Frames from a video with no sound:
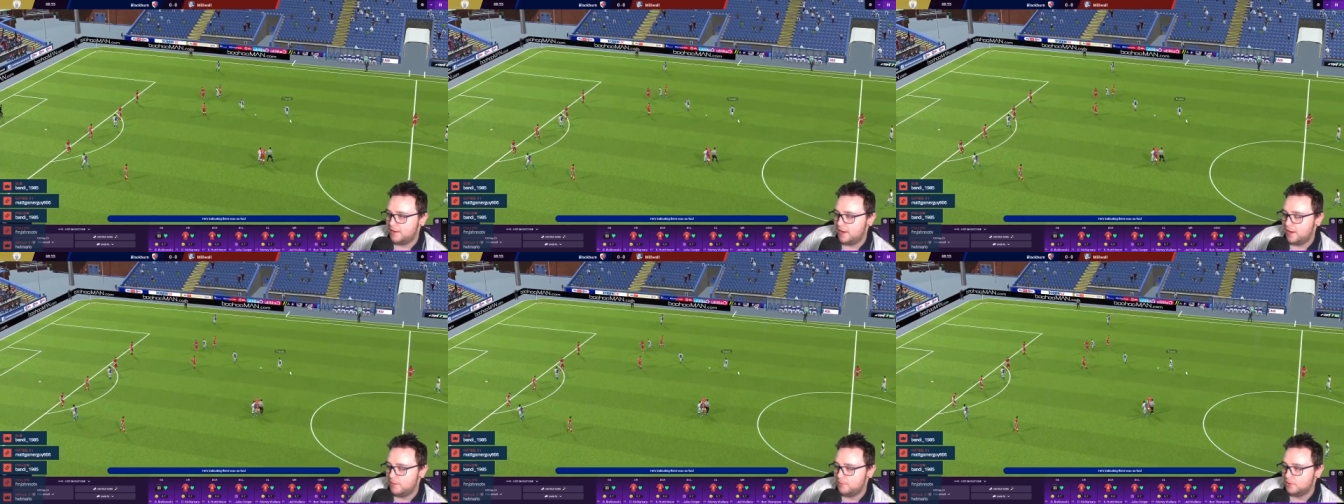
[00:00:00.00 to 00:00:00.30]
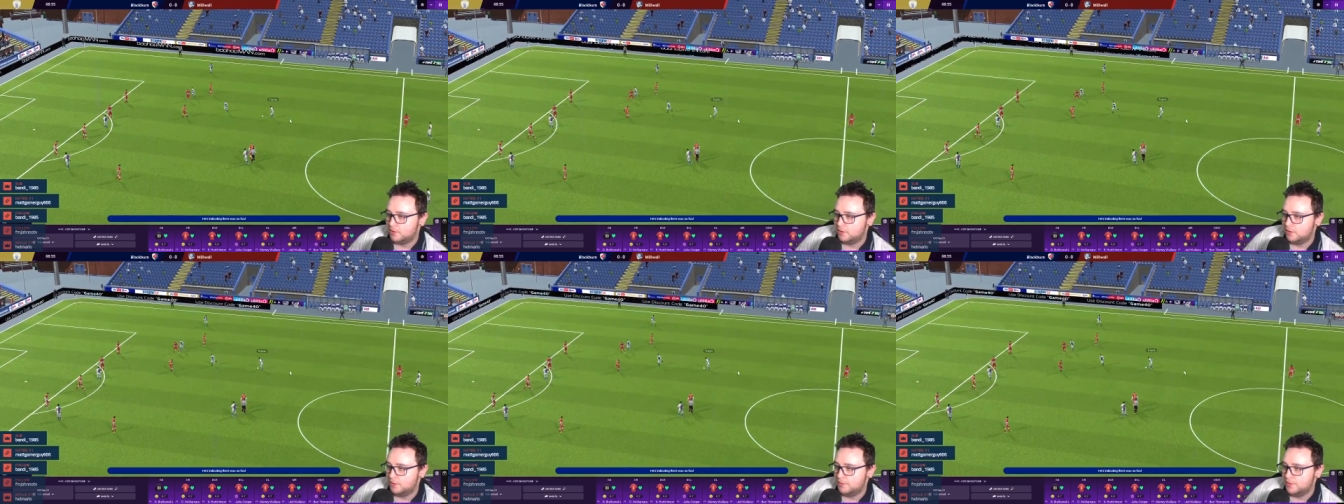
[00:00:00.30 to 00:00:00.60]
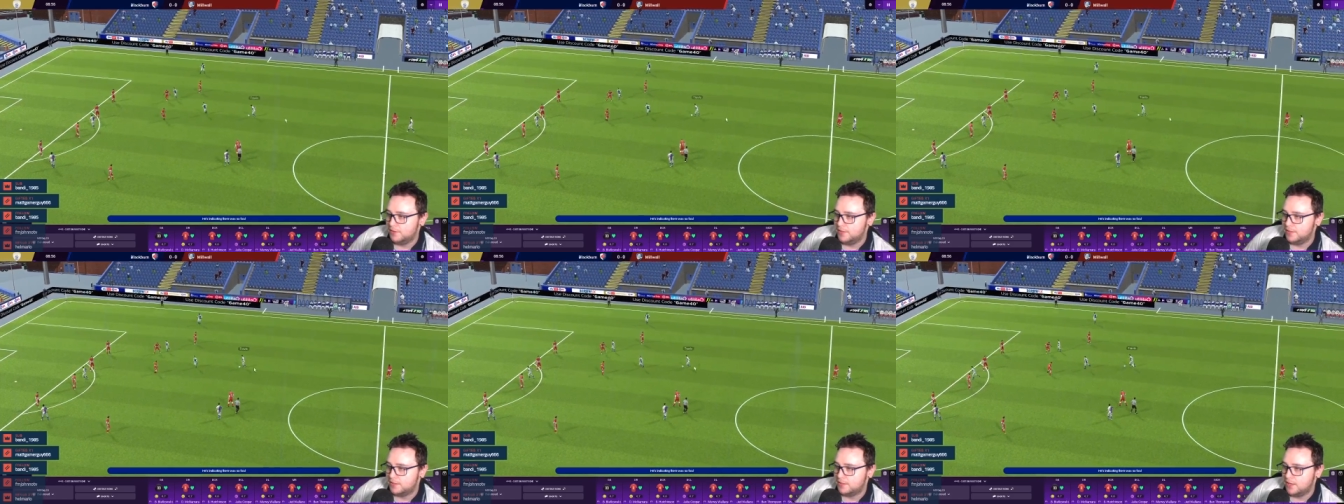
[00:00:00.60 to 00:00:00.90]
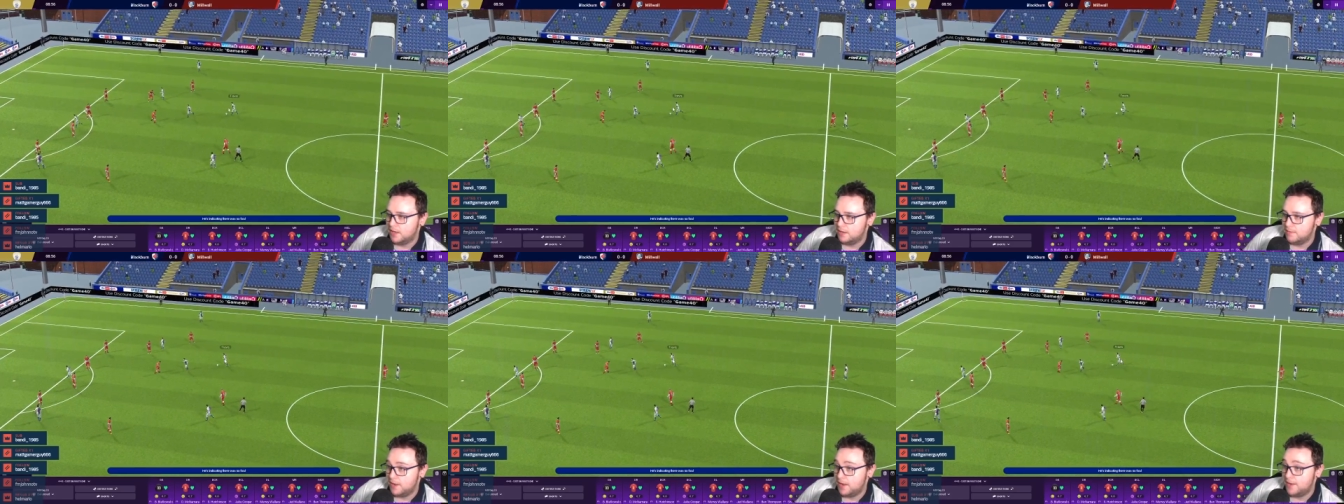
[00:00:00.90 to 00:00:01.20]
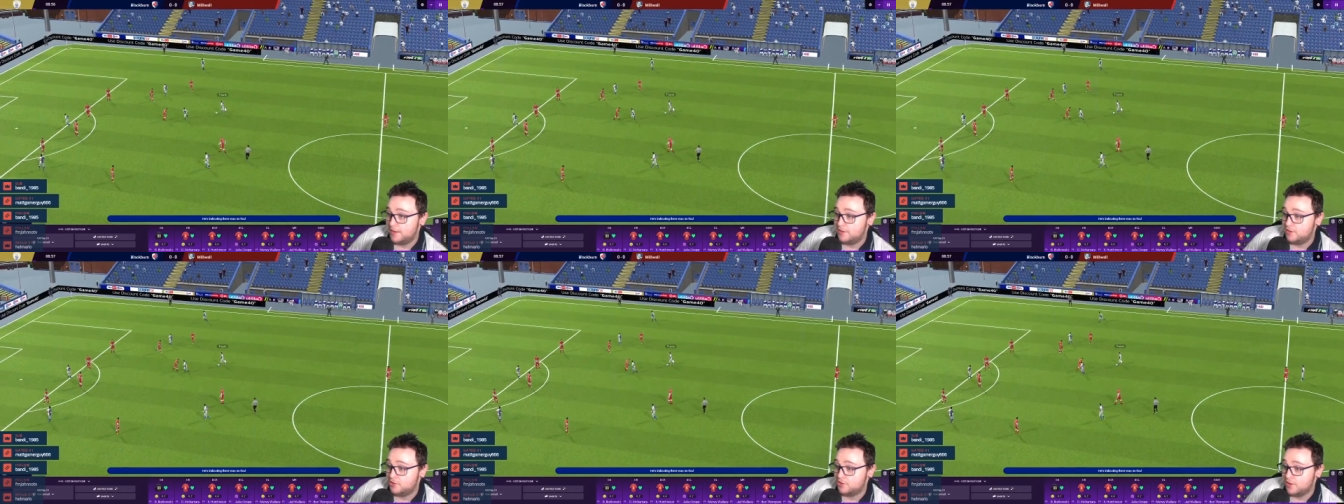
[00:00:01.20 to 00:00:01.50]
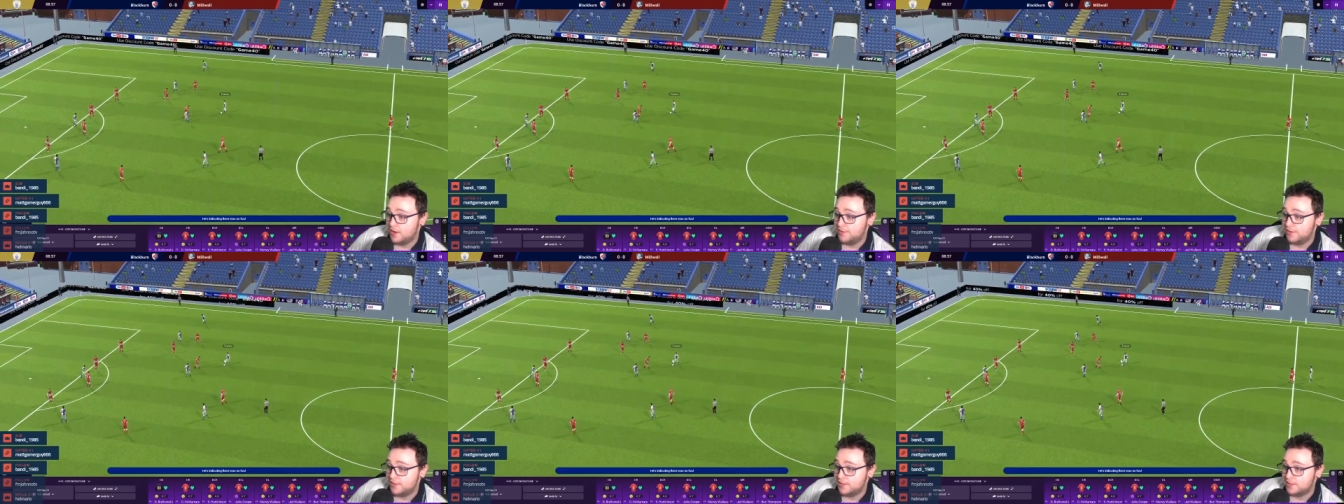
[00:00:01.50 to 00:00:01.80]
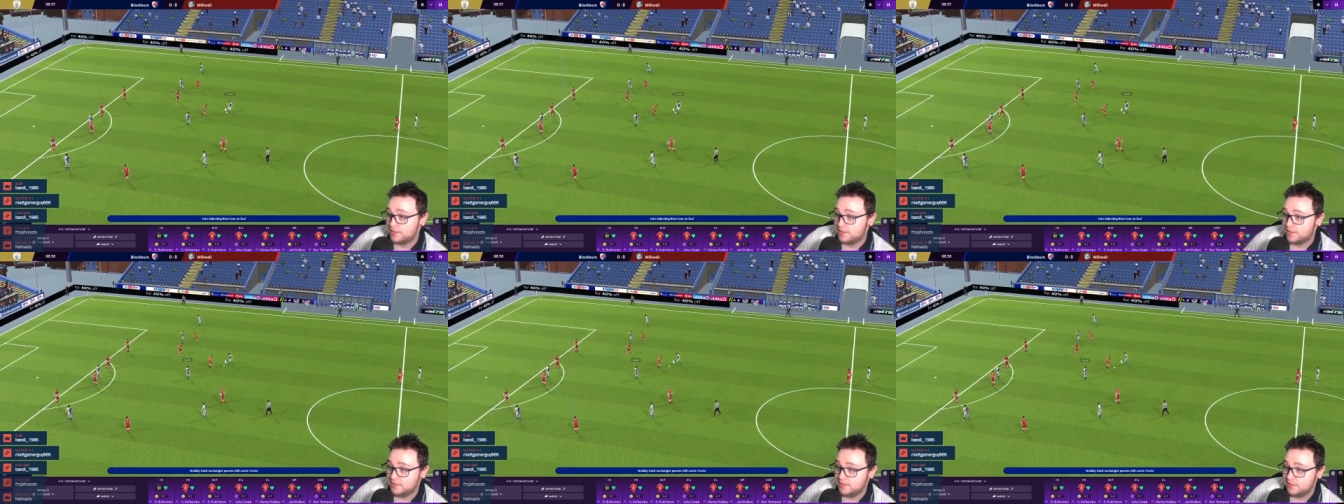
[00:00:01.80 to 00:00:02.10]
I would love in this team, and
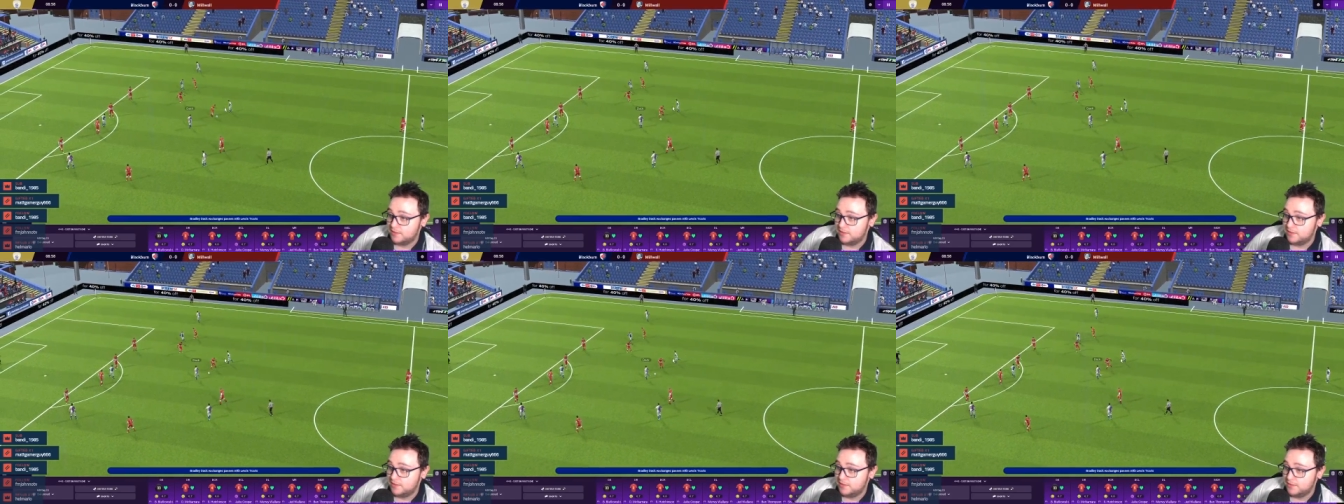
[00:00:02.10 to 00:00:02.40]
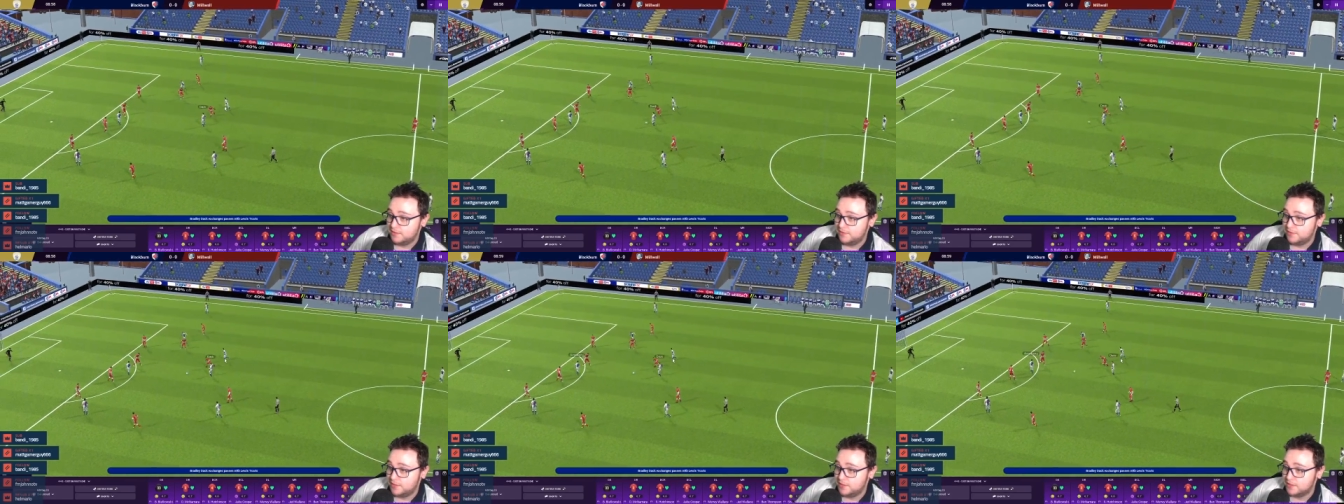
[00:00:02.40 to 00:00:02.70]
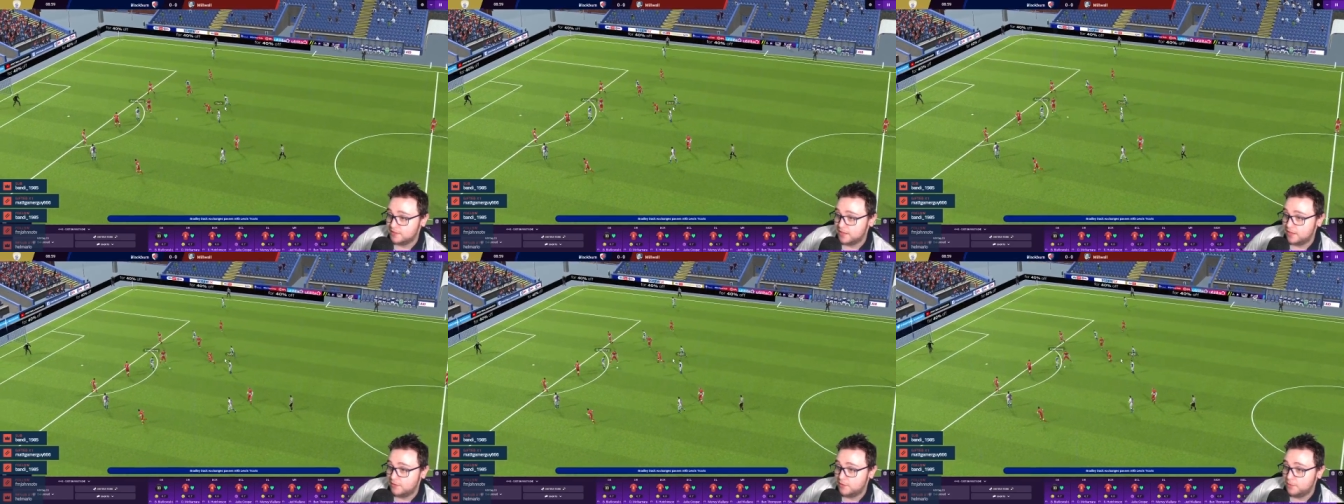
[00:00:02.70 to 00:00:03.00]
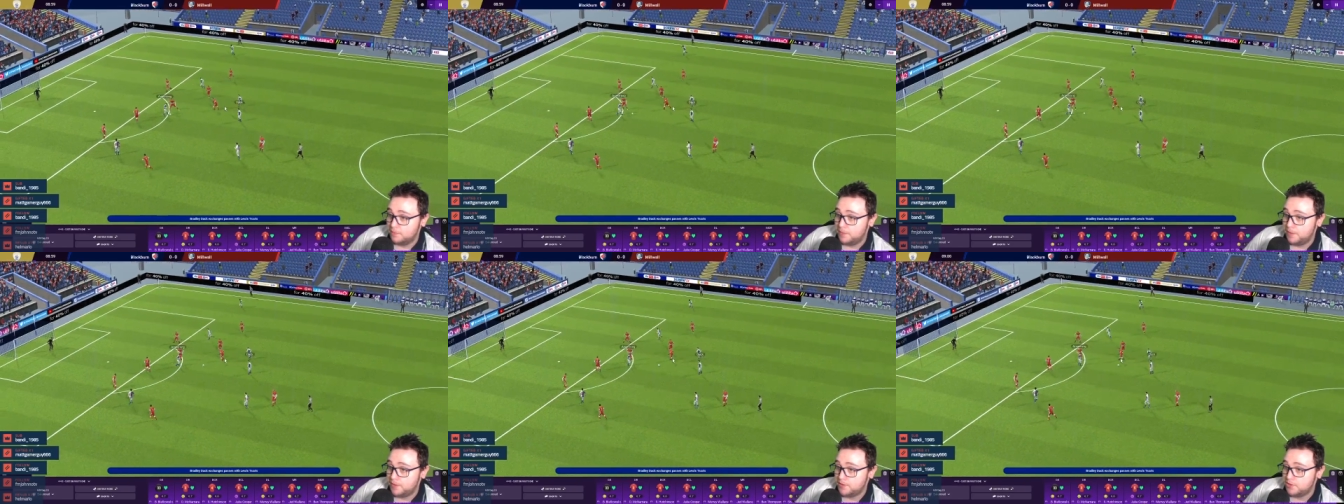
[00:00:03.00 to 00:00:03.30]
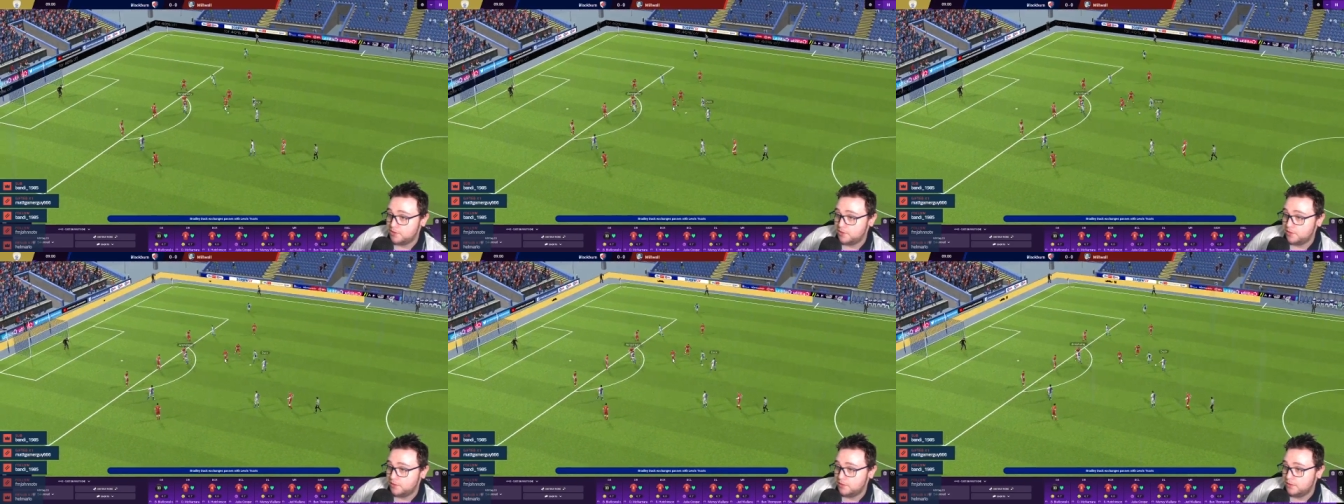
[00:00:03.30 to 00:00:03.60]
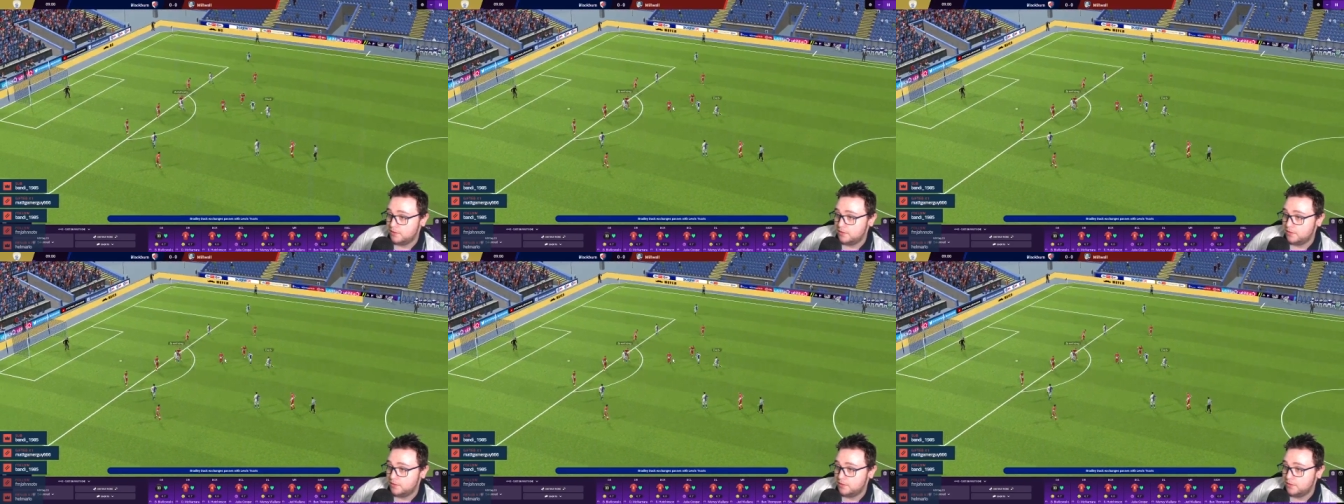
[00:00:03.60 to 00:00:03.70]
Travis can stay on the pitch.